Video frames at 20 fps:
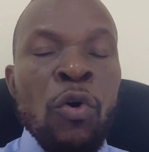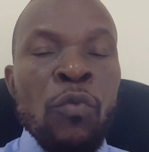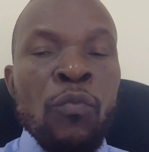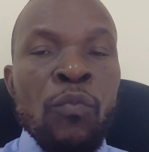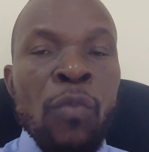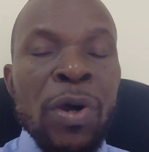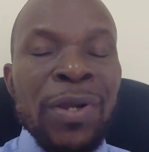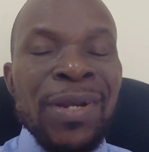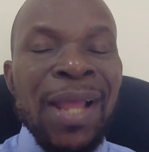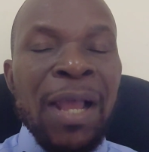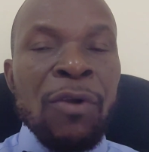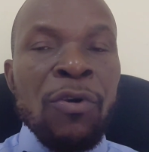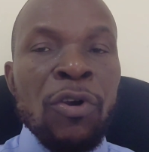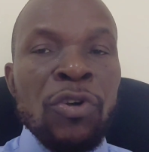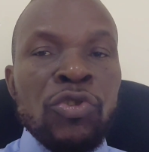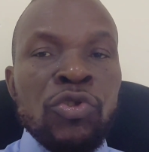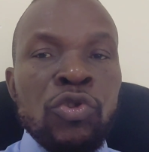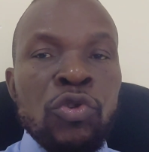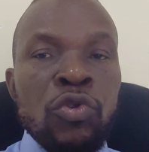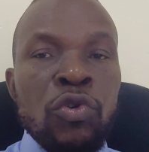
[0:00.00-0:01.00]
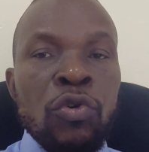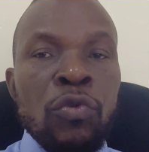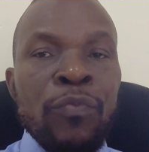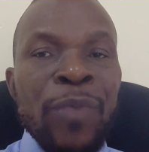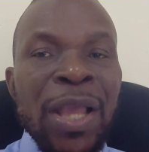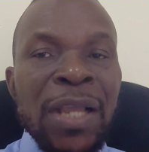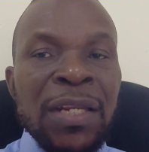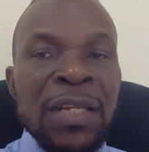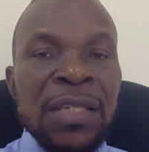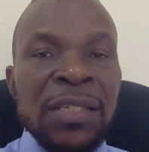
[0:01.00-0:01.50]
border control
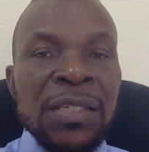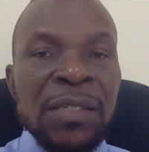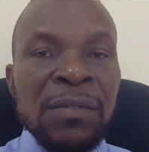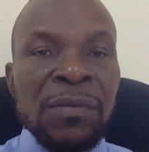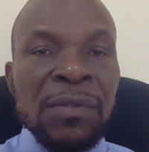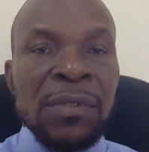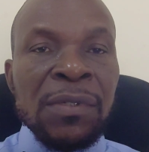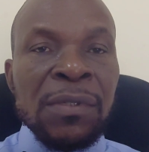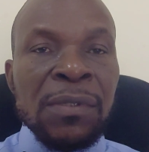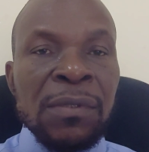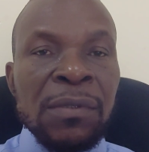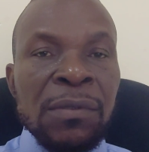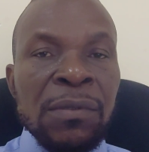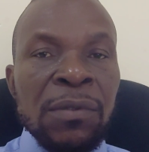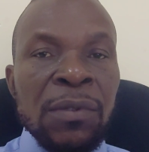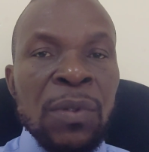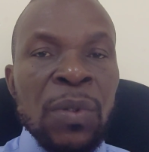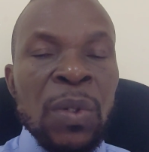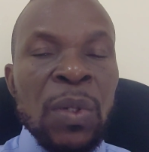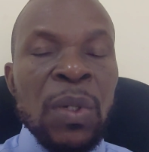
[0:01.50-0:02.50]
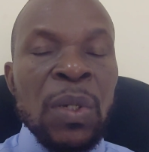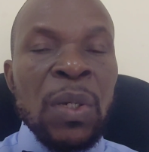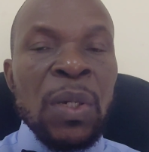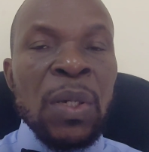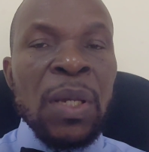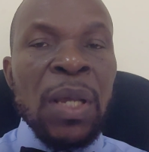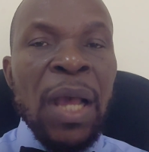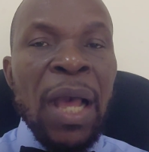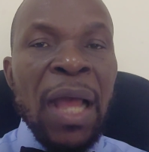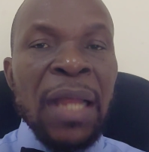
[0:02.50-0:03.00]
mechanisms,
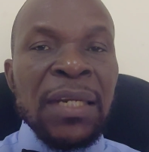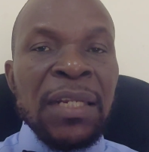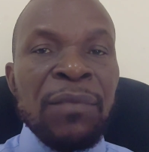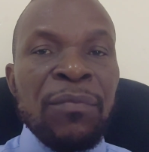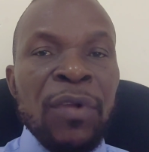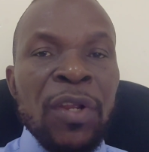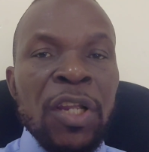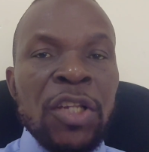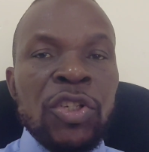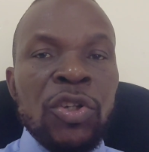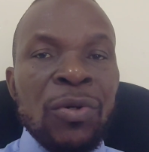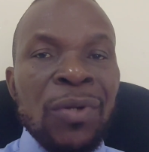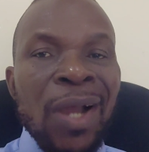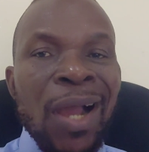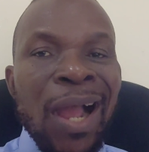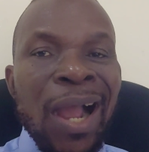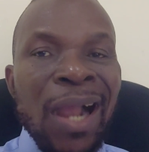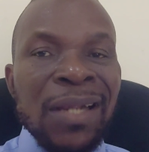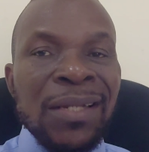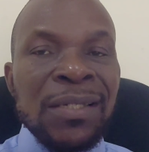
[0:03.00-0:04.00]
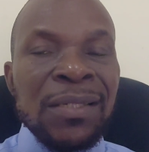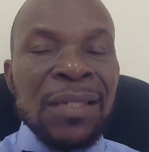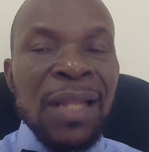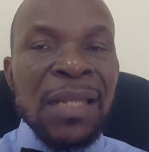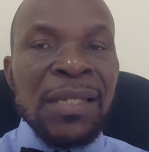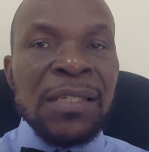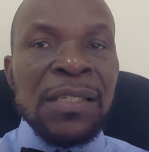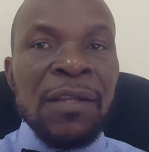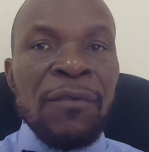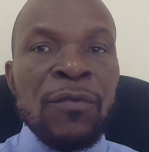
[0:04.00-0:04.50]
and the Immigration Act
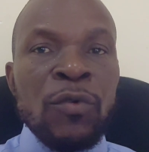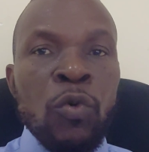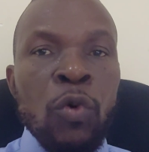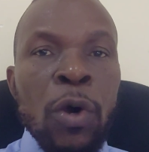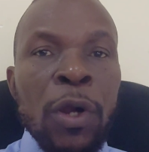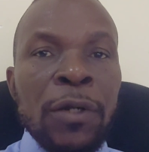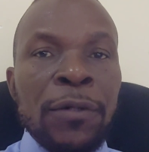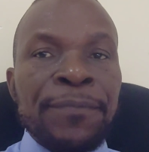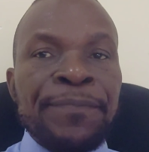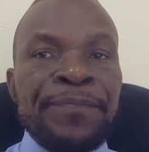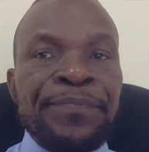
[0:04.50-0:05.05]
1971.